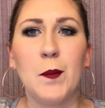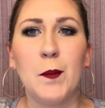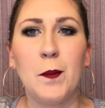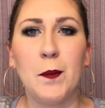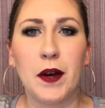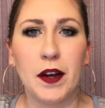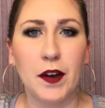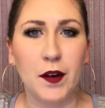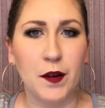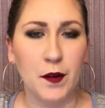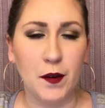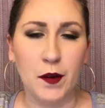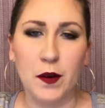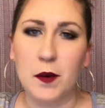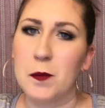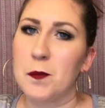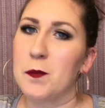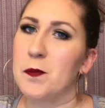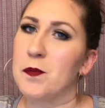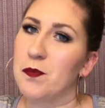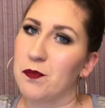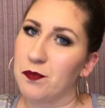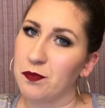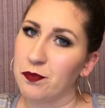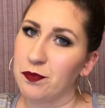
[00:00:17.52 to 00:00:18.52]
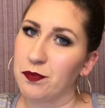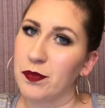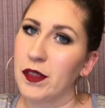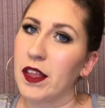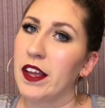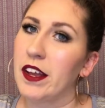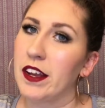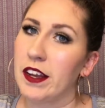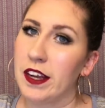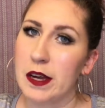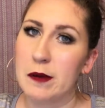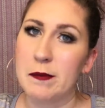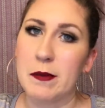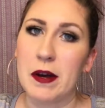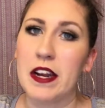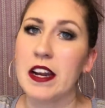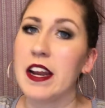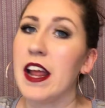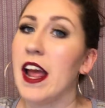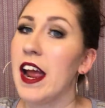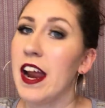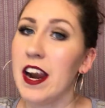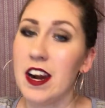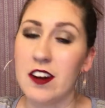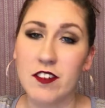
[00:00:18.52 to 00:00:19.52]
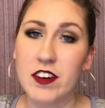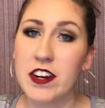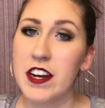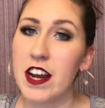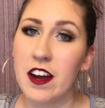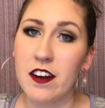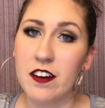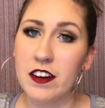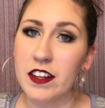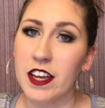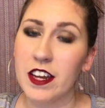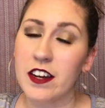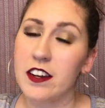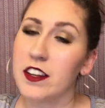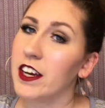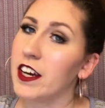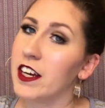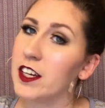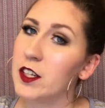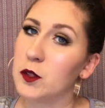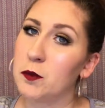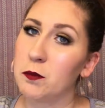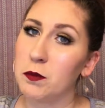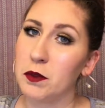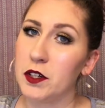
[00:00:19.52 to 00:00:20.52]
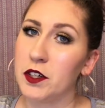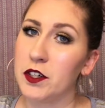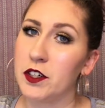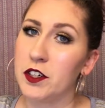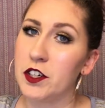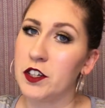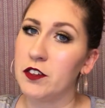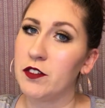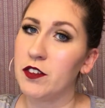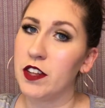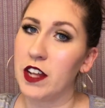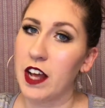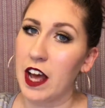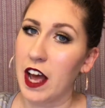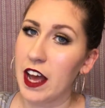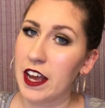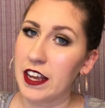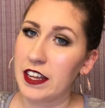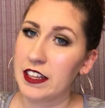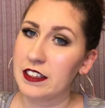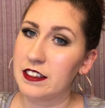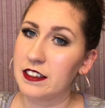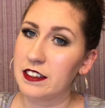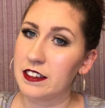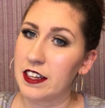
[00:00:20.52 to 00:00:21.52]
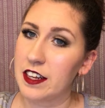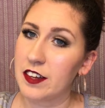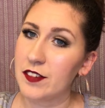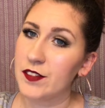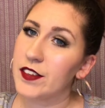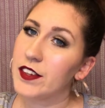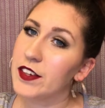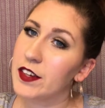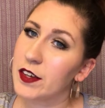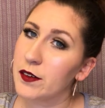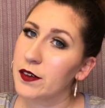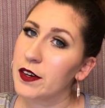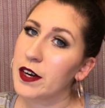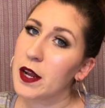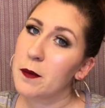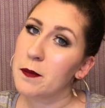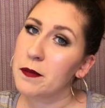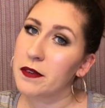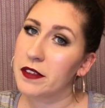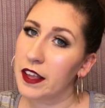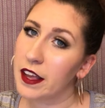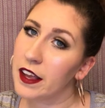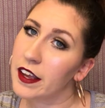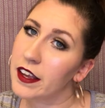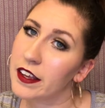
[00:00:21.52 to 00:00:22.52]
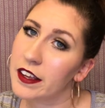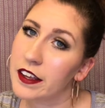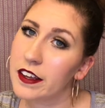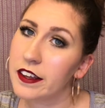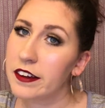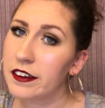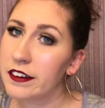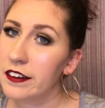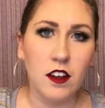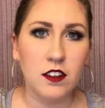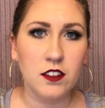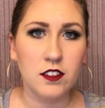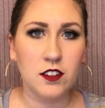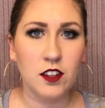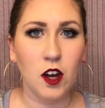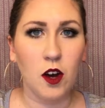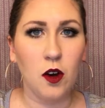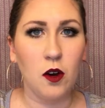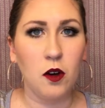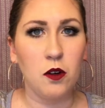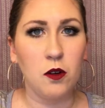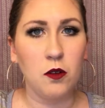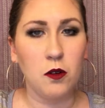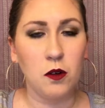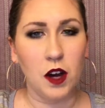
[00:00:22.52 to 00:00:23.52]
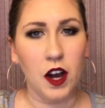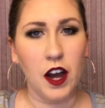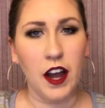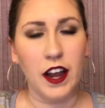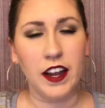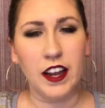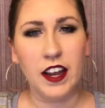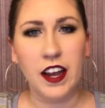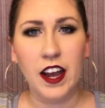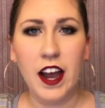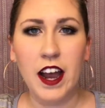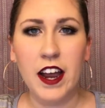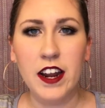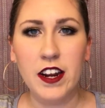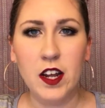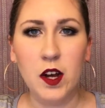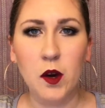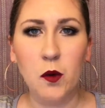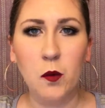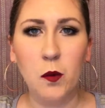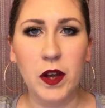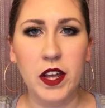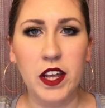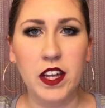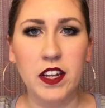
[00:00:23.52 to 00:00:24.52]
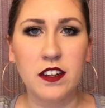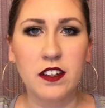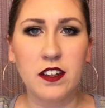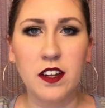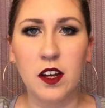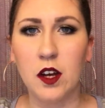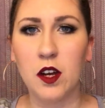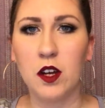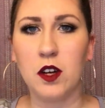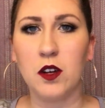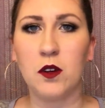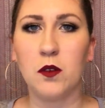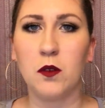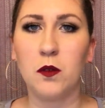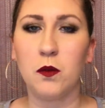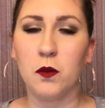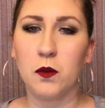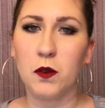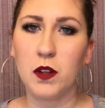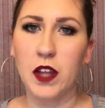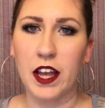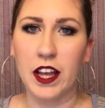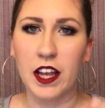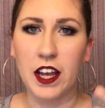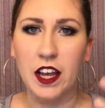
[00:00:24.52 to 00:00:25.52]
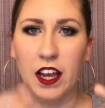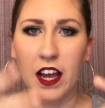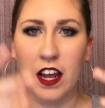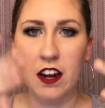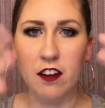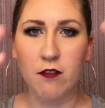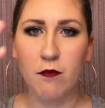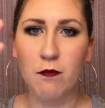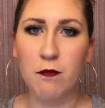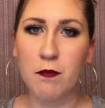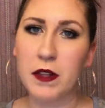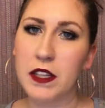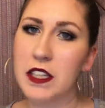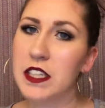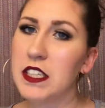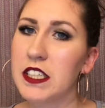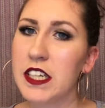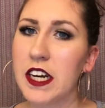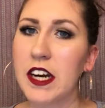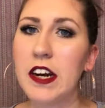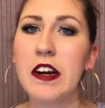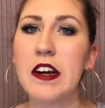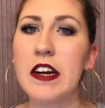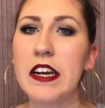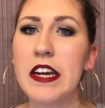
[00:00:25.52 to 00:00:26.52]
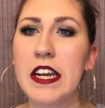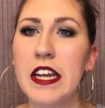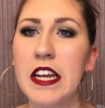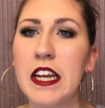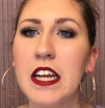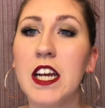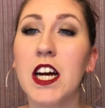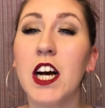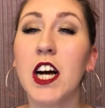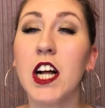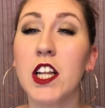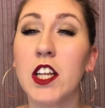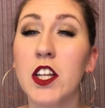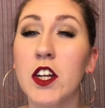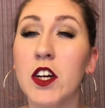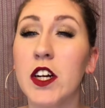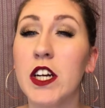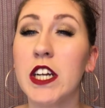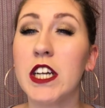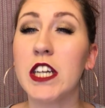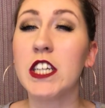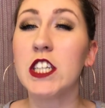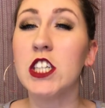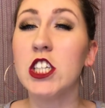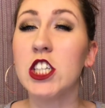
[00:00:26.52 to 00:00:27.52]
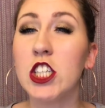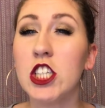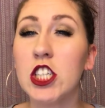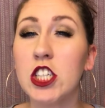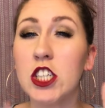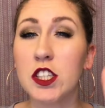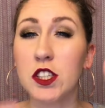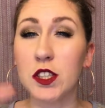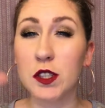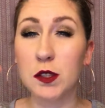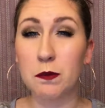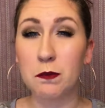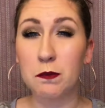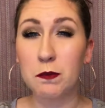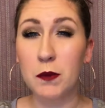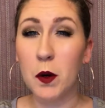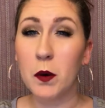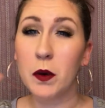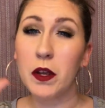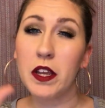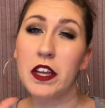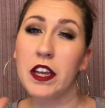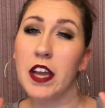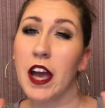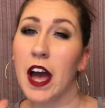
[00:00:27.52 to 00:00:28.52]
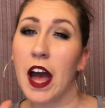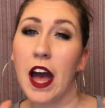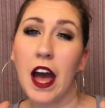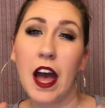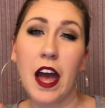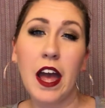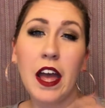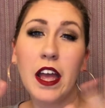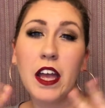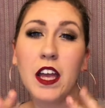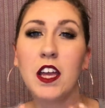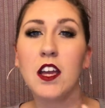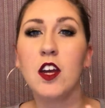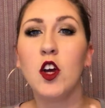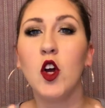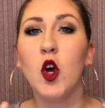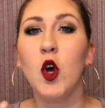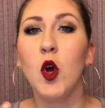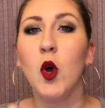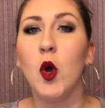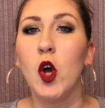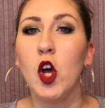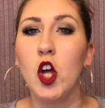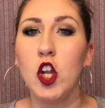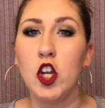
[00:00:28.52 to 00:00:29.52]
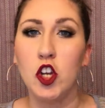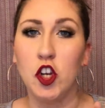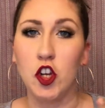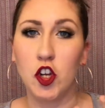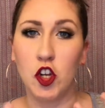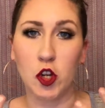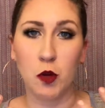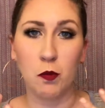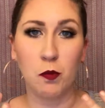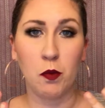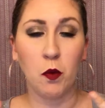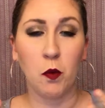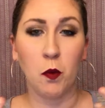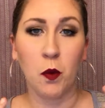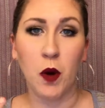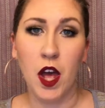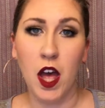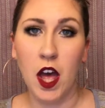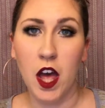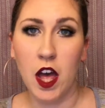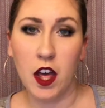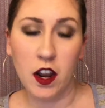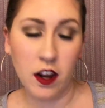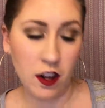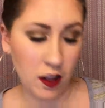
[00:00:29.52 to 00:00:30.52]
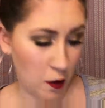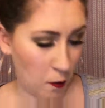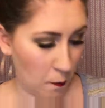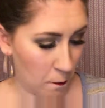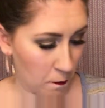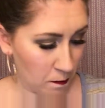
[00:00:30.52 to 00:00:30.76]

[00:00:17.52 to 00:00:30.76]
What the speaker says: But come on, every now and again you gotta splurge for the high-end stuff, you know what I'm saying? So I kind of went like kind of military colorish, smoky eye, dupe red.